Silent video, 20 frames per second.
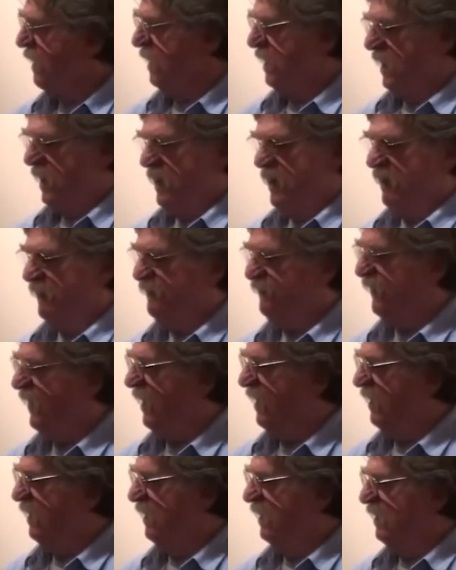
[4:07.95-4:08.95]
I
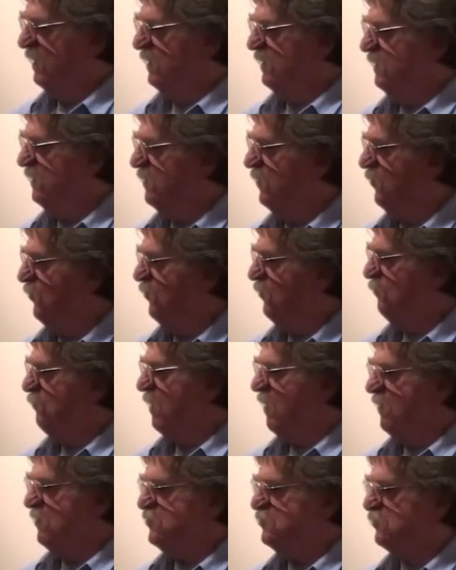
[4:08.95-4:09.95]
followed old
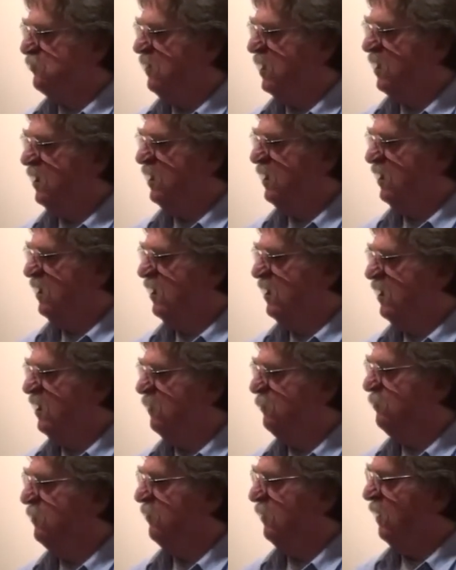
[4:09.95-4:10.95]
Marsh
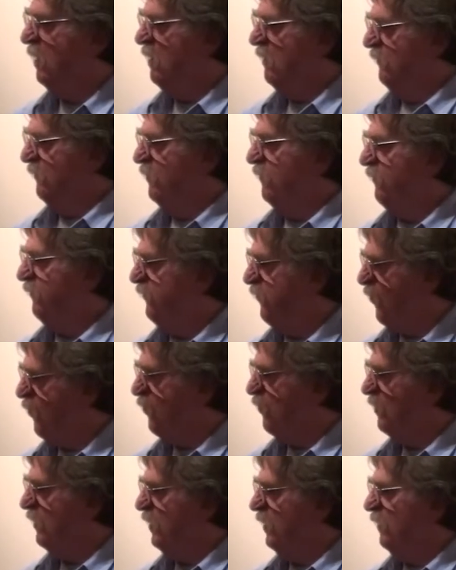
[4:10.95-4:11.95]
Robert
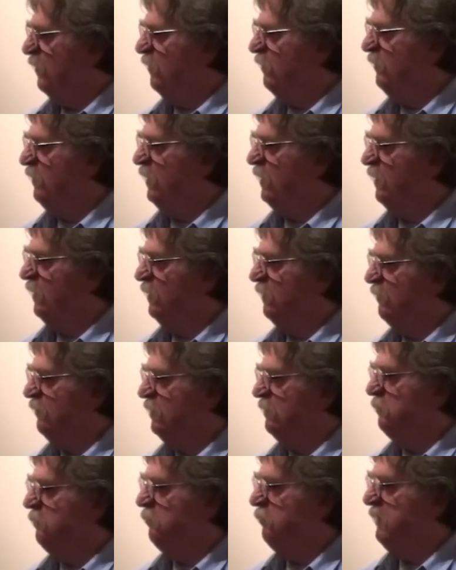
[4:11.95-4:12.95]
4 years near
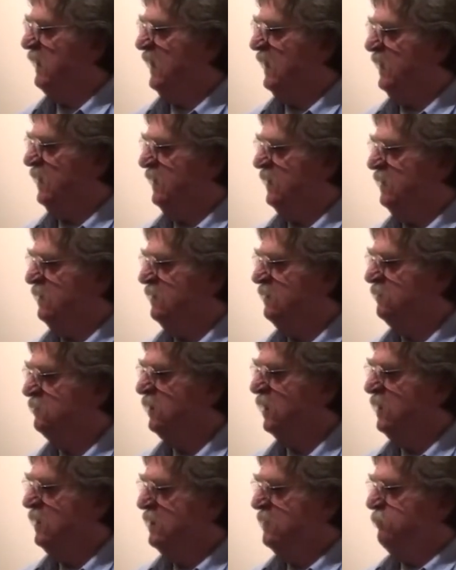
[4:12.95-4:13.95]
about.
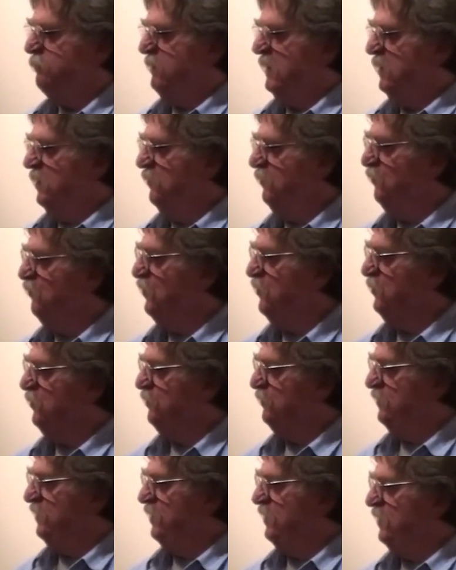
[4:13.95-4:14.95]
Been
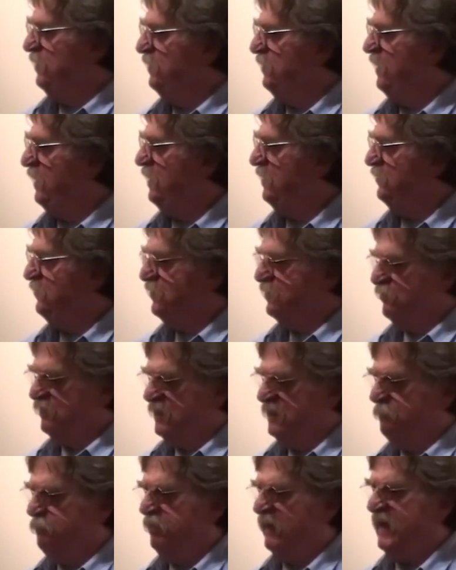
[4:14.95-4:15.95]
wounded in
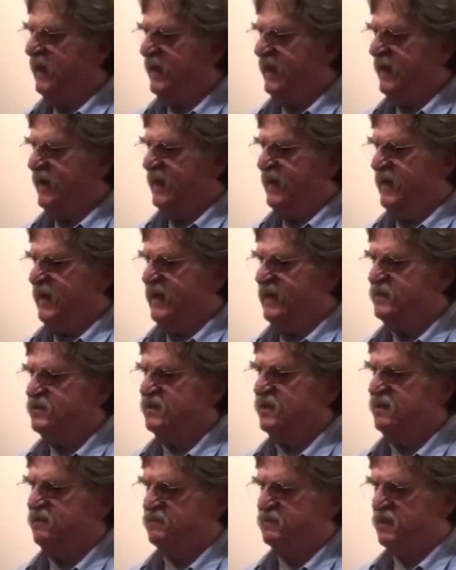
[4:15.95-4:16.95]
3
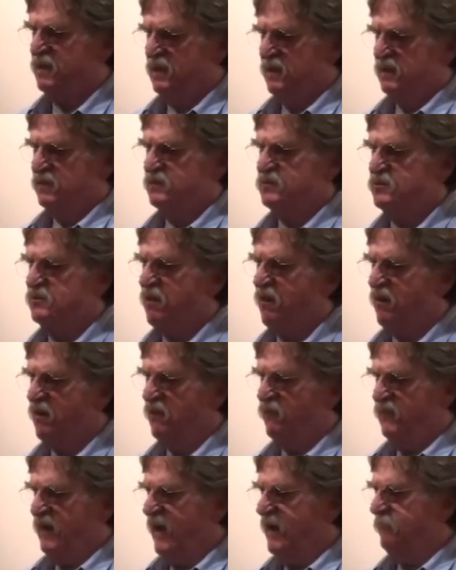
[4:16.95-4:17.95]
places and
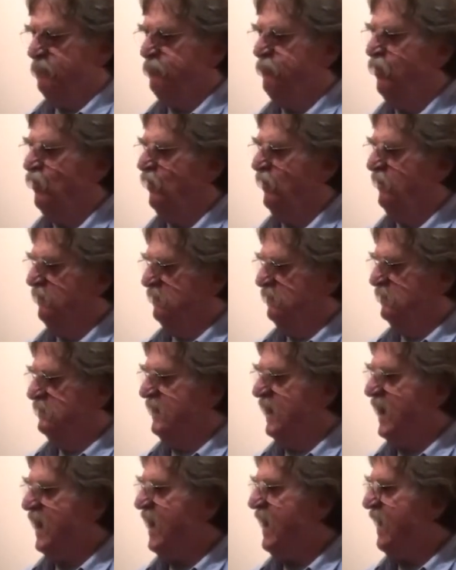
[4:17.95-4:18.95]
starved at Point
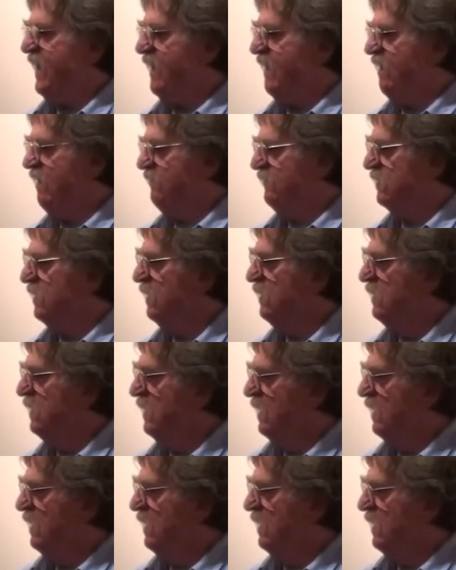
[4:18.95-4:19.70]
Lookout.